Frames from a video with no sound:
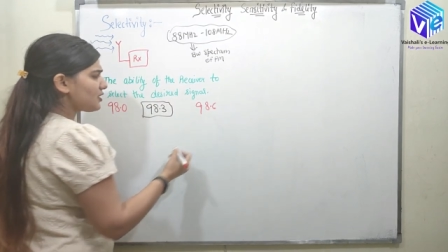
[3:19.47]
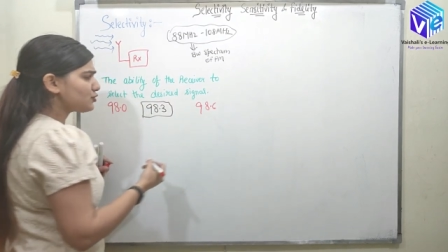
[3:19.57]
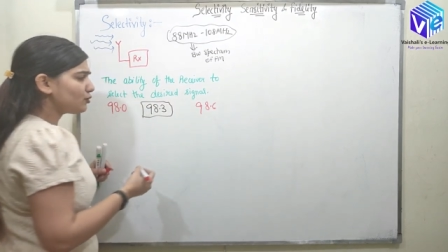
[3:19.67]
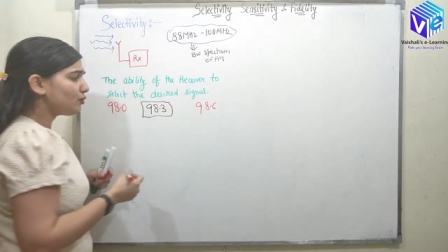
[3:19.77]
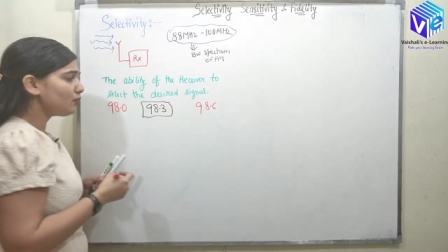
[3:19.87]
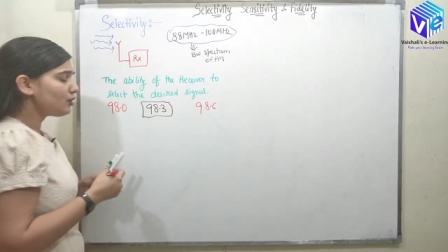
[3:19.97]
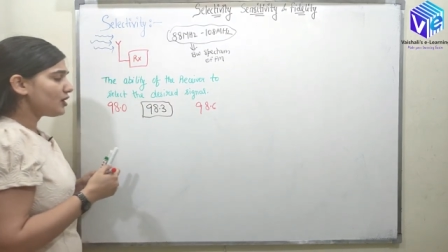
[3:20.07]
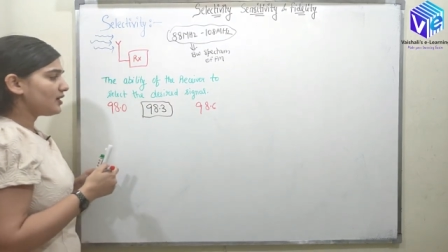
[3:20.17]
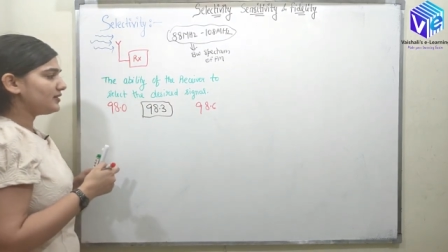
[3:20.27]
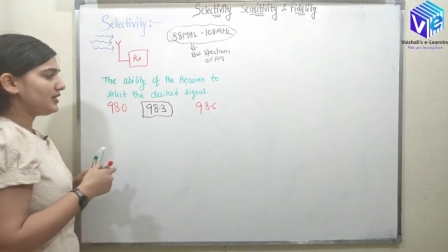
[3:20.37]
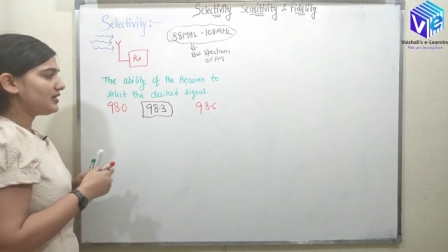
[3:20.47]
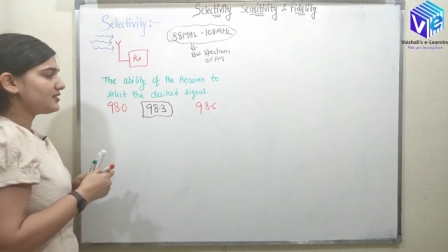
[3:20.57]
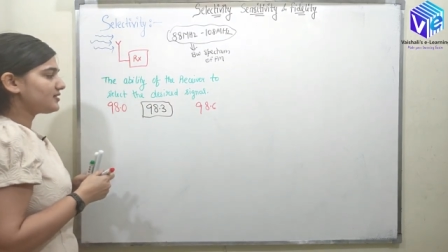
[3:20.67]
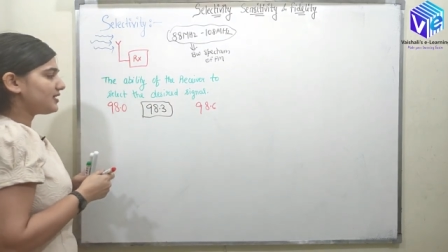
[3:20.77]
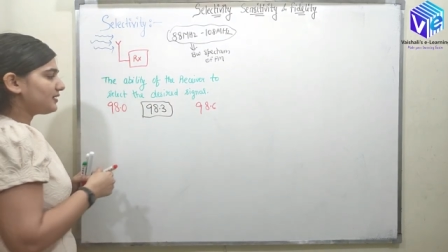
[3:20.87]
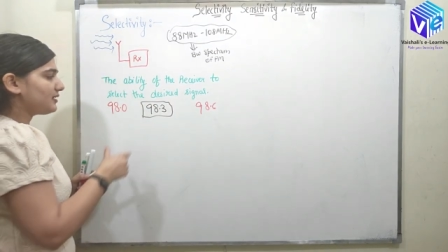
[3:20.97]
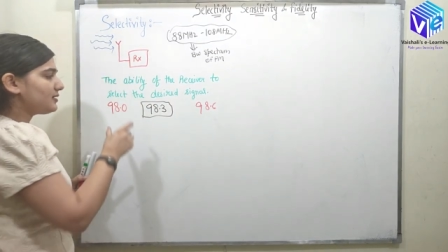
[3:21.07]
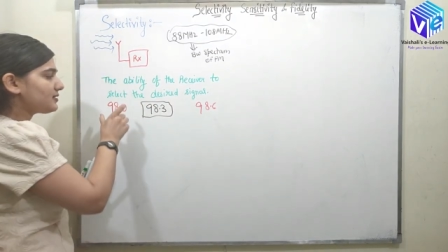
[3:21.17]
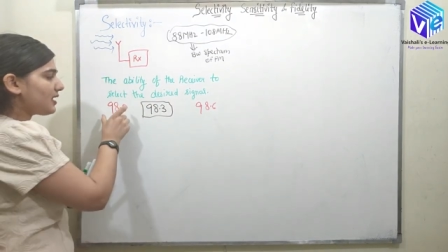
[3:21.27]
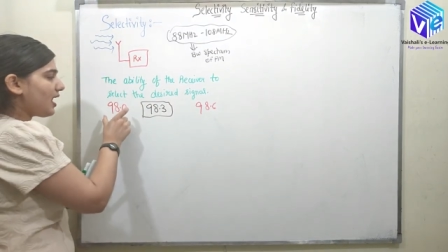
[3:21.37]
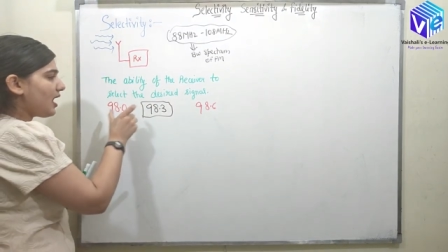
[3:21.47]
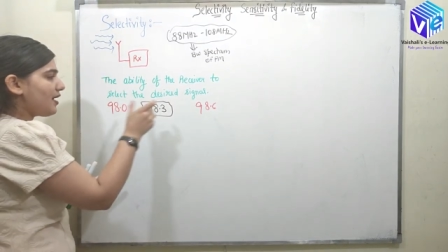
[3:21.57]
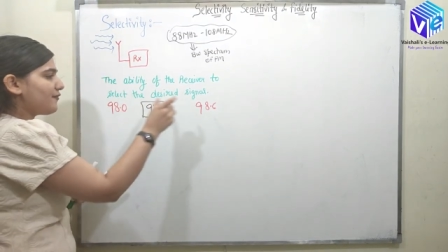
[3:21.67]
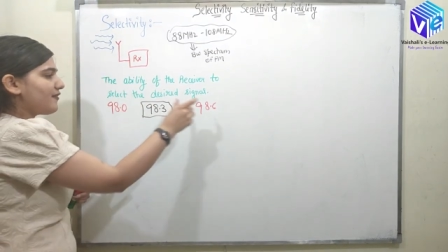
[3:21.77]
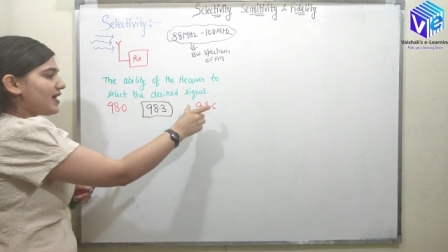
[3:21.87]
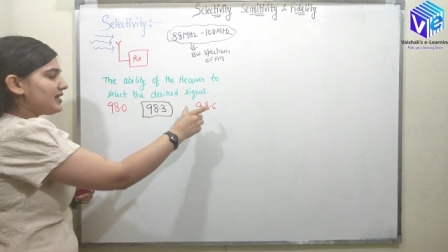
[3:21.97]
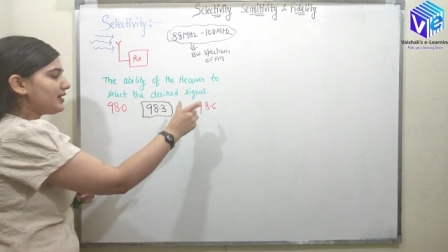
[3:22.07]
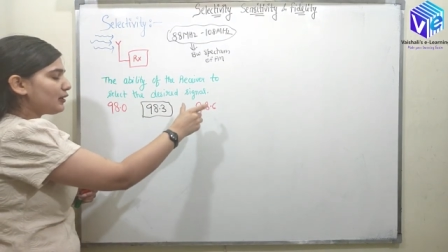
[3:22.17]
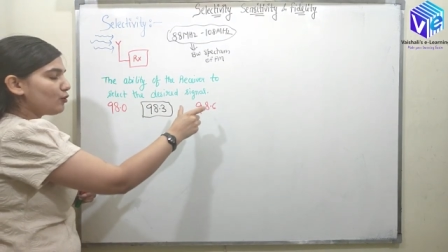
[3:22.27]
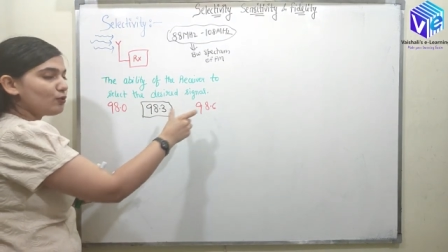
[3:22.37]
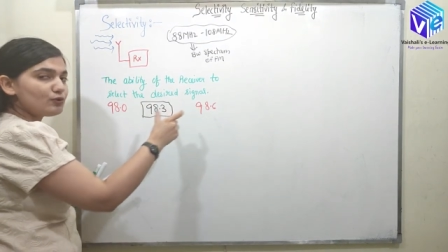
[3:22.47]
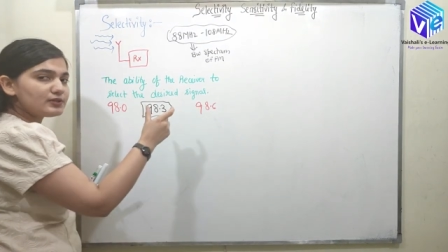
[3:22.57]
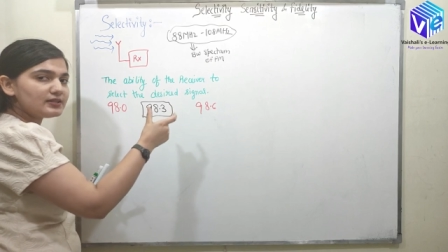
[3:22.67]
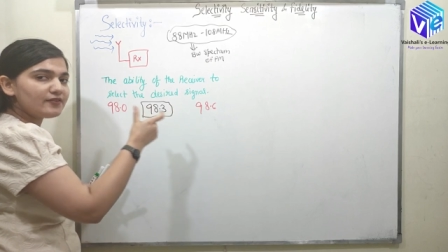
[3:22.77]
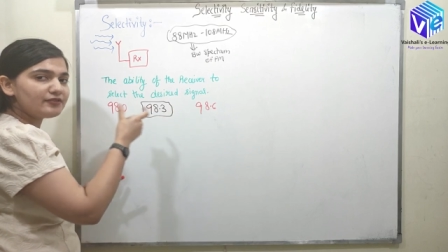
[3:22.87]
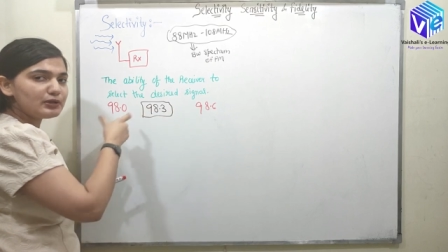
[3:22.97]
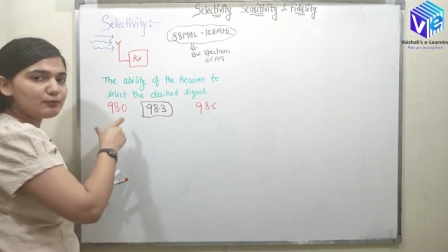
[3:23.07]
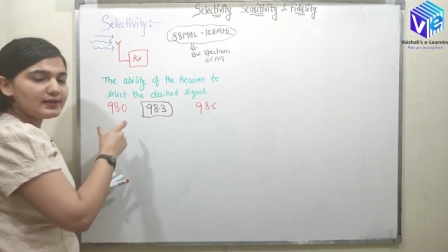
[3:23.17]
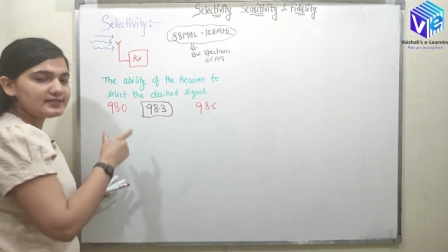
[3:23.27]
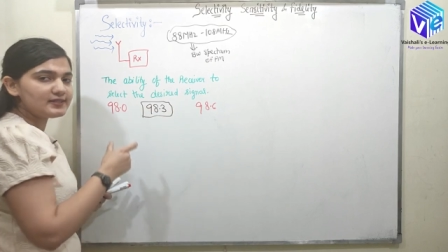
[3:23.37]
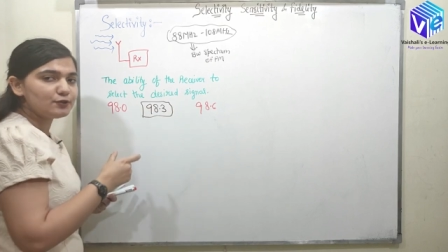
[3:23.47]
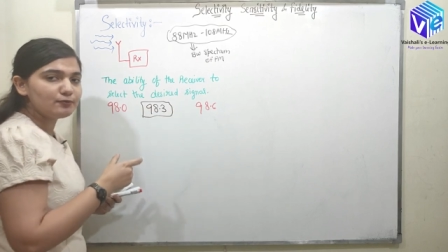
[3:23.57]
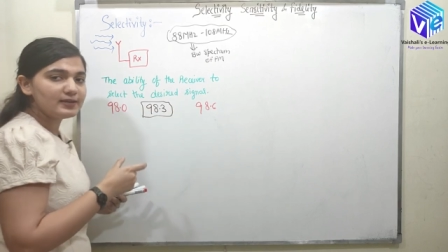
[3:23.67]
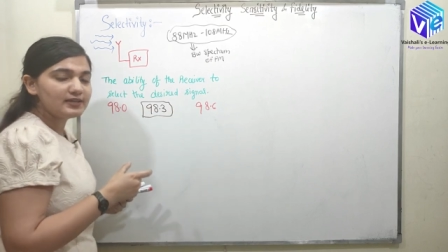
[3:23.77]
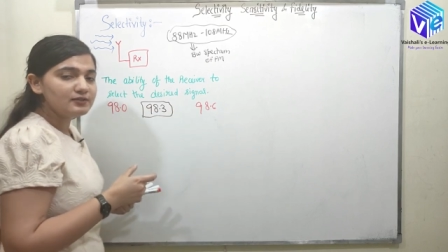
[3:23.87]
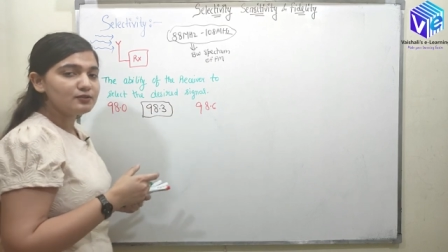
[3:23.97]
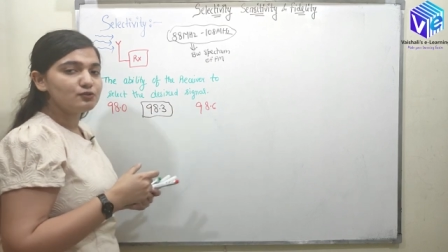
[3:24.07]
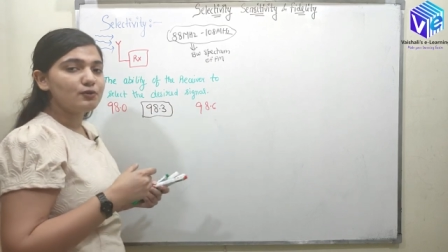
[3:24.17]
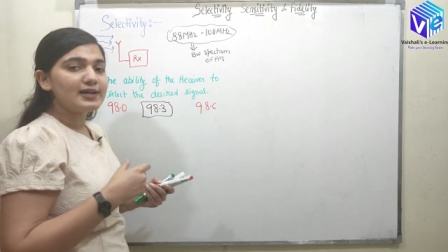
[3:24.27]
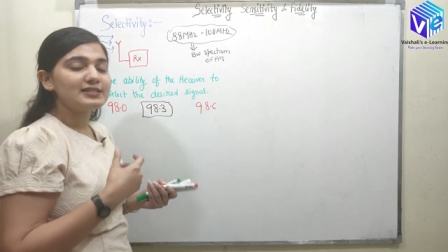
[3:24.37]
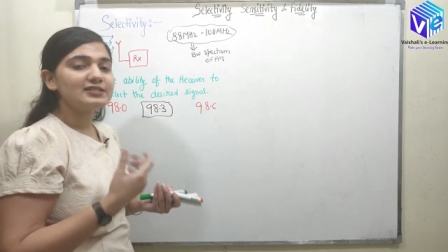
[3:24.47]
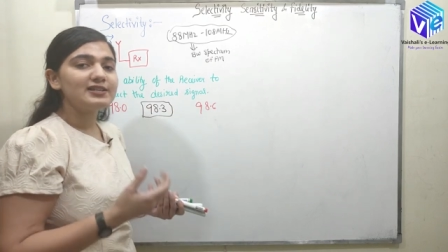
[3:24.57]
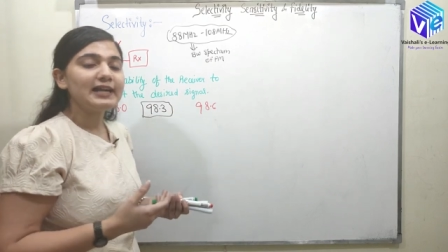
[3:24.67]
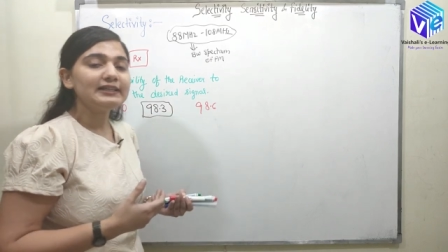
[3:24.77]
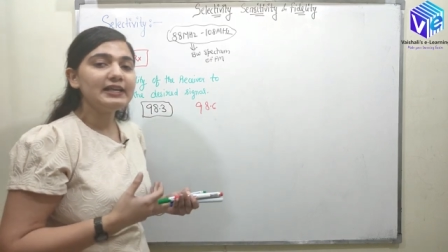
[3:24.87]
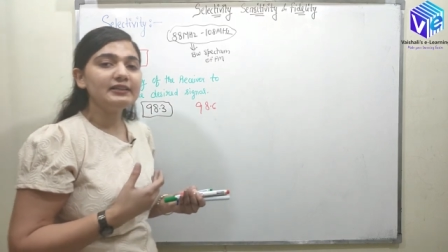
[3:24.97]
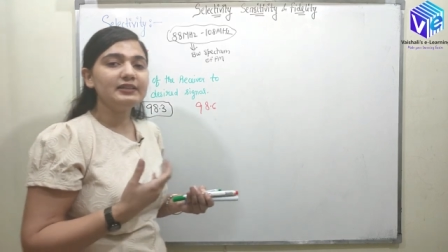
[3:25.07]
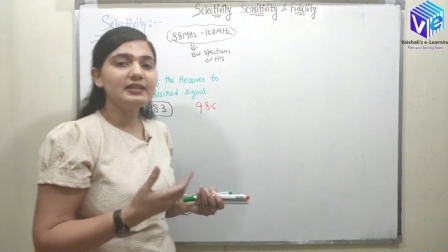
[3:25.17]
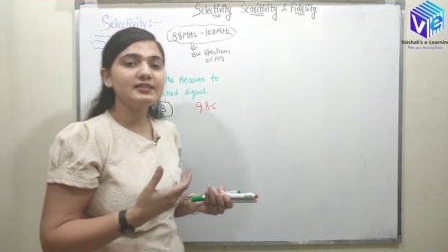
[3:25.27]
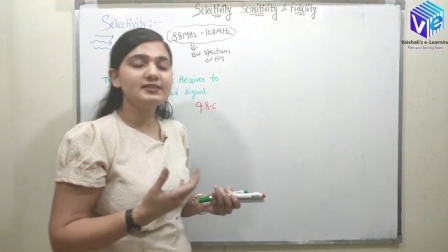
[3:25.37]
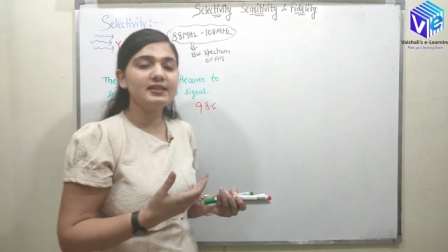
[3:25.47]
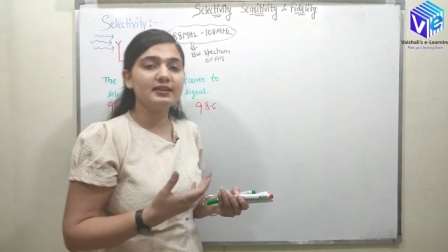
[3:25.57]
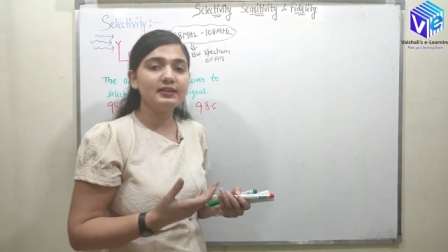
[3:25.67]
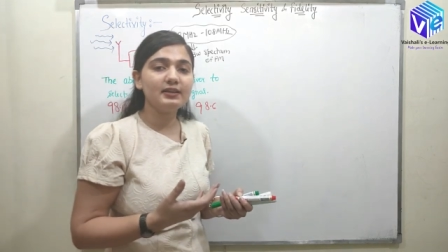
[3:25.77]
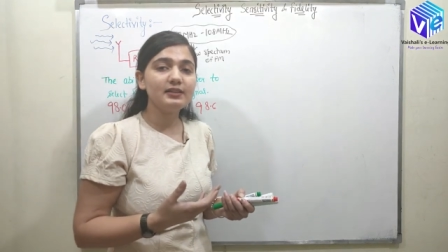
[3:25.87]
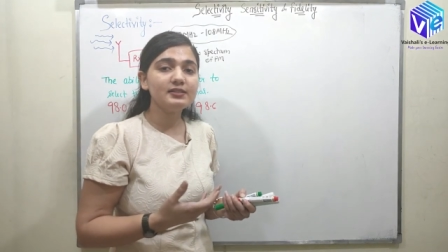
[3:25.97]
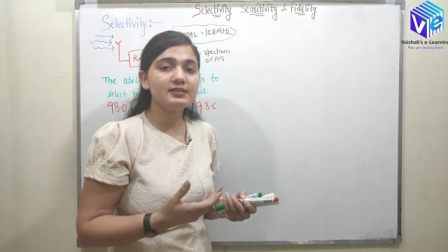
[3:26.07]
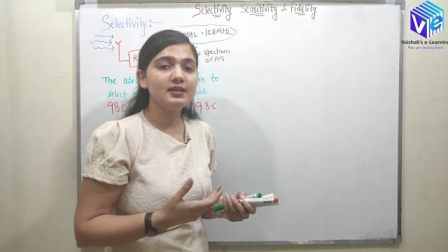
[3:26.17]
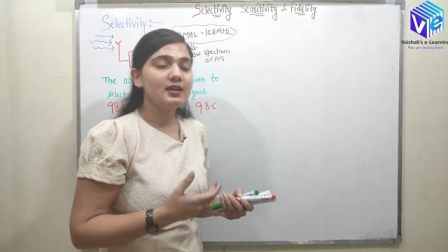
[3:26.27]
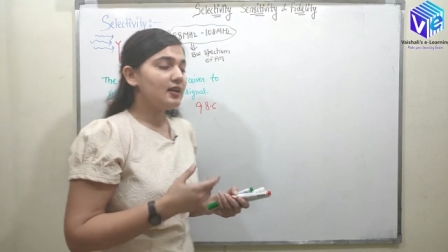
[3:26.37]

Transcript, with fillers: so these signals are very close in the frequency domain so extracting these signals